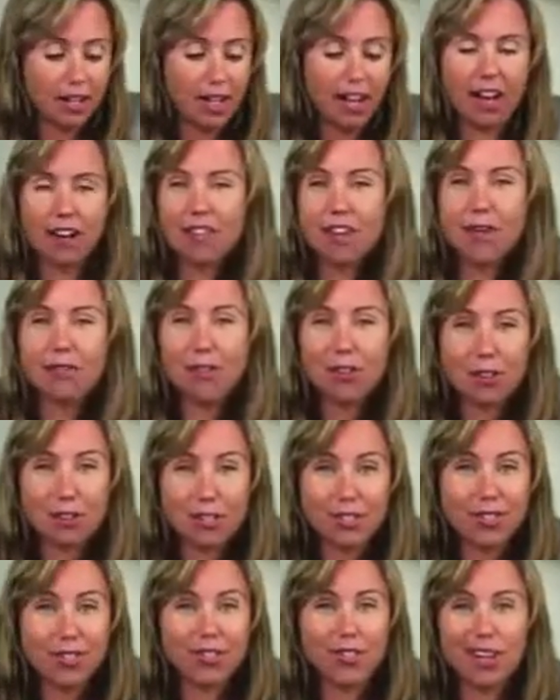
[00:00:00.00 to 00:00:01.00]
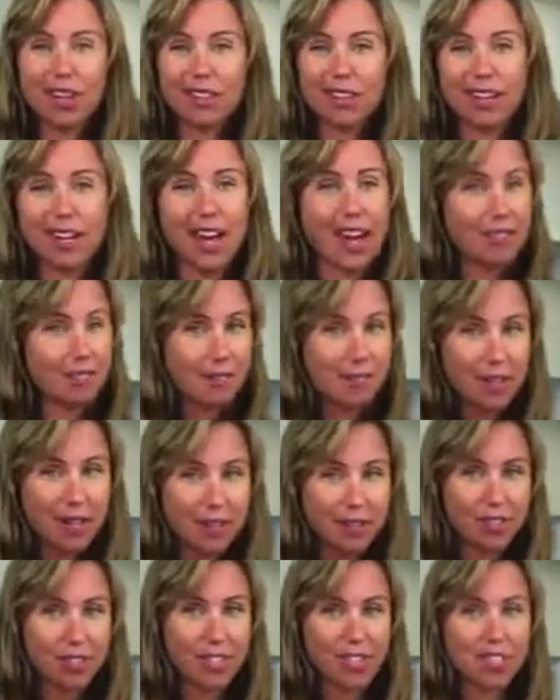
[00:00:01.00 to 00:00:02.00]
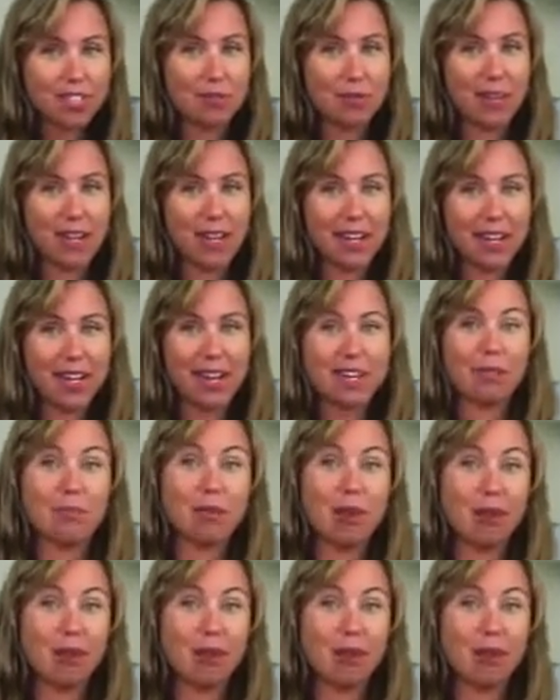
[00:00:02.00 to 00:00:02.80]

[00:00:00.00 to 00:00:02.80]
Like, I've come across a lot that haven't been really sweet, and